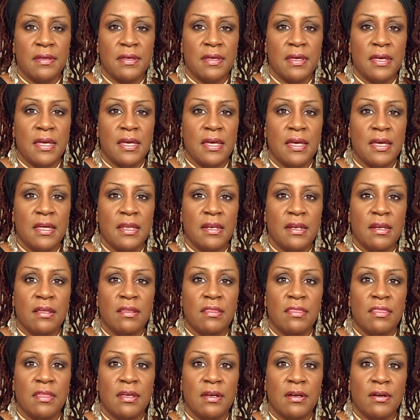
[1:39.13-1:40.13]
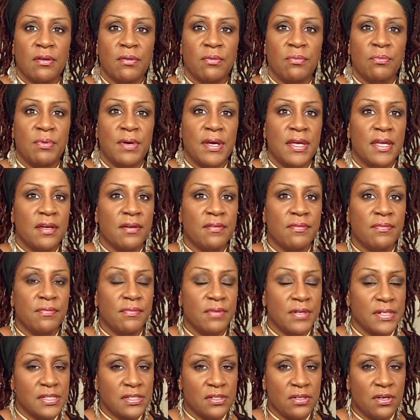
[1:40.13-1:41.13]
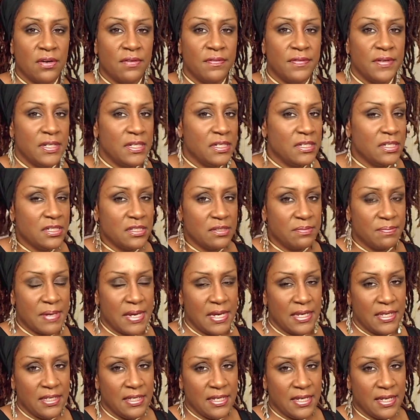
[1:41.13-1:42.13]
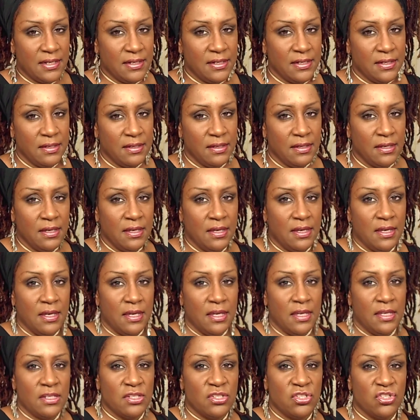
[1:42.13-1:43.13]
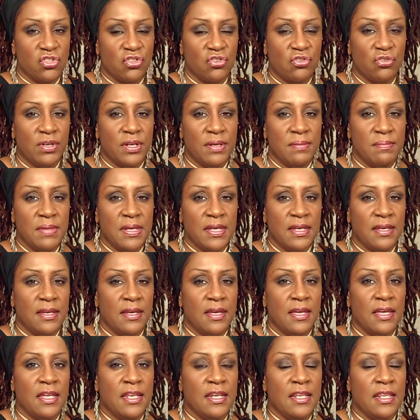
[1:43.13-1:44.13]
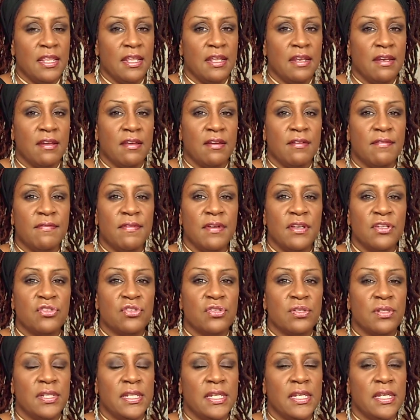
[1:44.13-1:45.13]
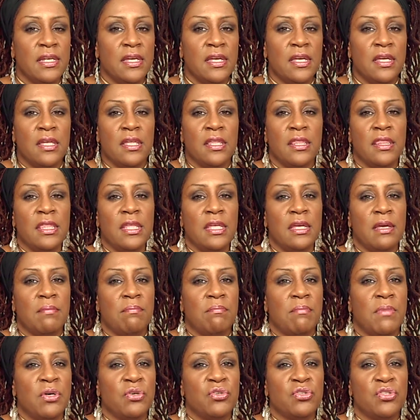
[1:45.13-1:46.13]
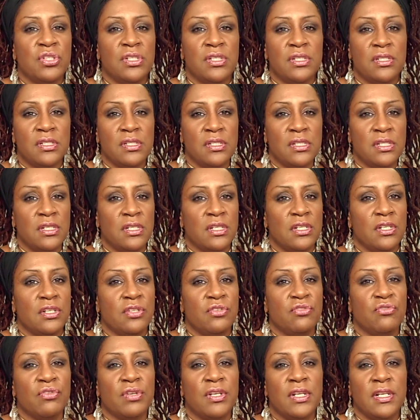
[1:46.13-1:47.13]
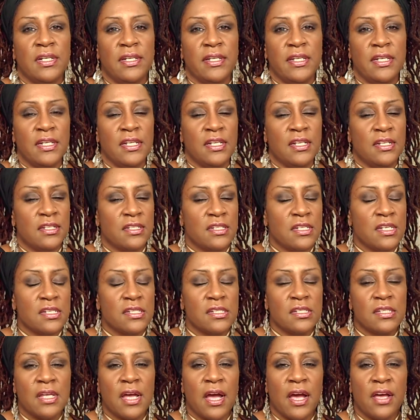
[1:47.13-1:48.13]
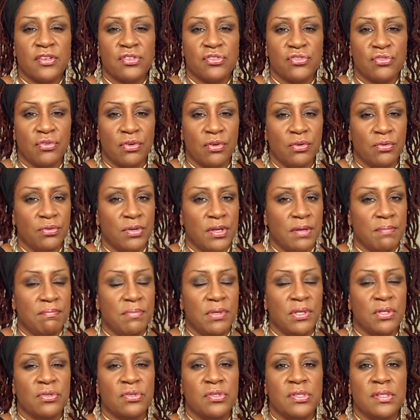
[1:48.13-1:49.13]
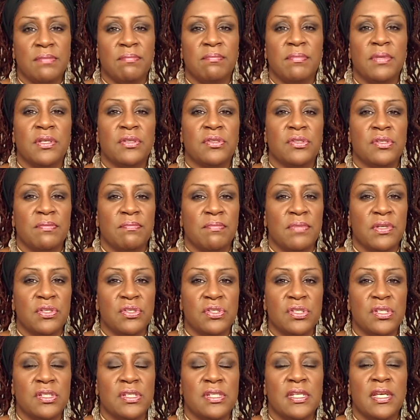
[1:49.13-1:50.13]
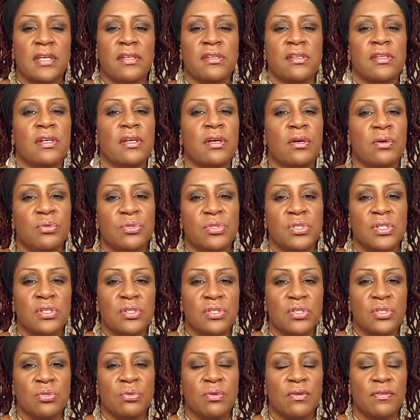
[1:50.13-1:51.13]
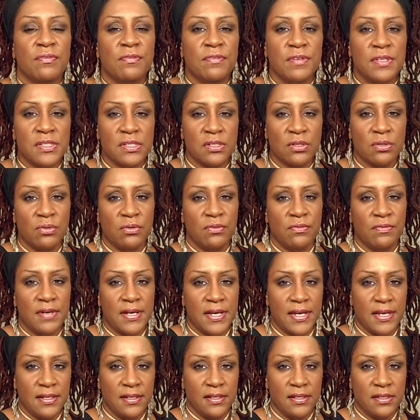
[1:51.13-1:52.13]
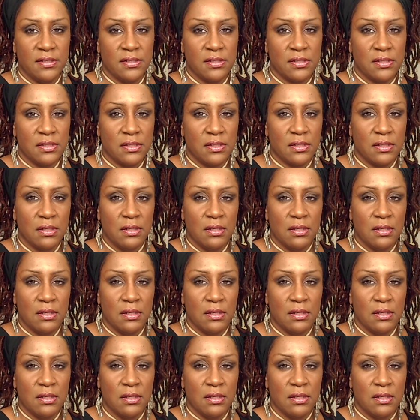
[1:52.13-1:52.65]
and their way of resolving it is by yelling and screaming, and then eventually the emotions and the adrenaline and testosterone, it builds and builds and builds until it goes into a physical violence.